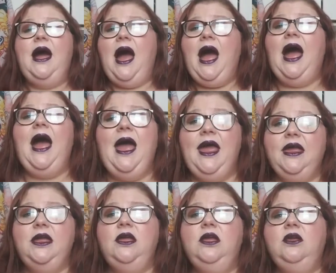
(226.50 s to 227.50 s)

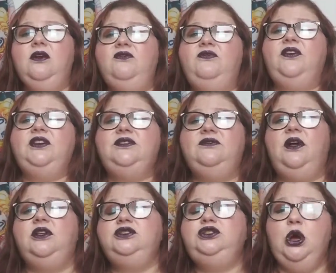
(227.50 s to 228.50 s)
I, first of
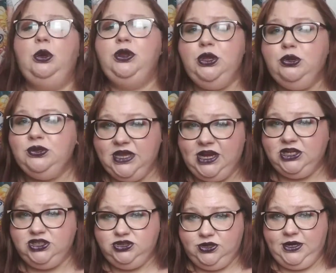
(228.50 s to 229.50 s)
all, don't use hair
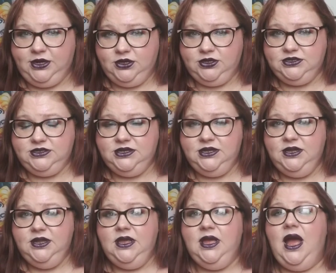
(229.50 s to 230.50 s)
straighteners.
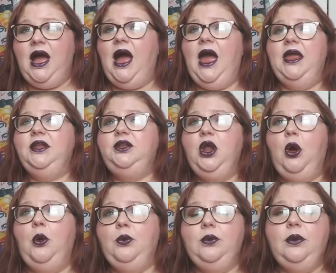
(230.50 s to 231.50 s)

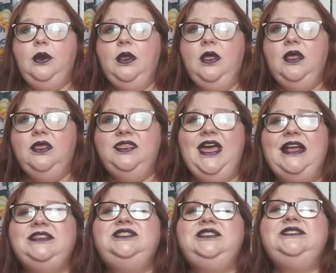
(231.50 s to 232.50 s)

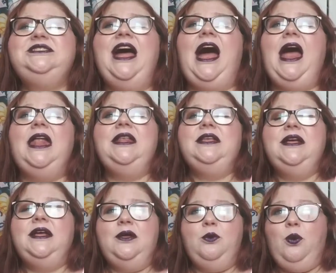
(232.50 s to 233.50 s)
That's just not
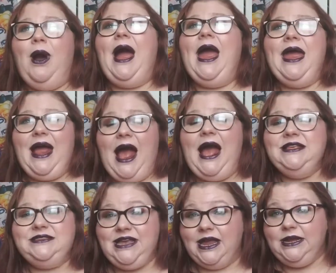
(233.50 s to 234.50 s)
why I
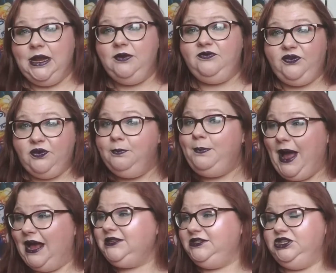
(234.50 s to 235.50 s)
signed up for
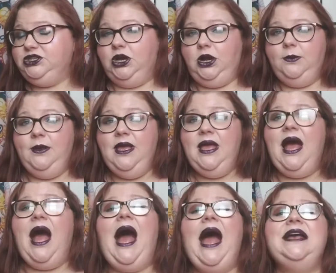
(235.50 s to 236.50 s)
Boxycharm.
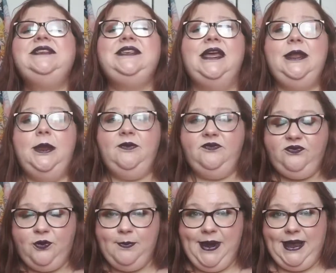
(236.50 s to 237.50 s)
I signed up
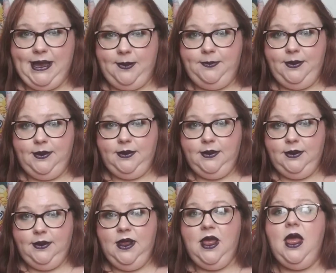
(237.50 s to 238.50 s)
for makeup.
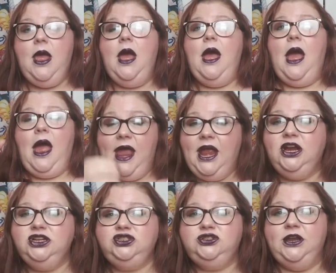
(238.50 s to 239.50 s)
A hair
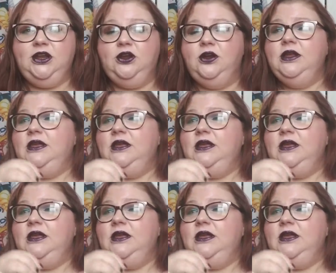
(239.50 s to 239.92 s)
straightener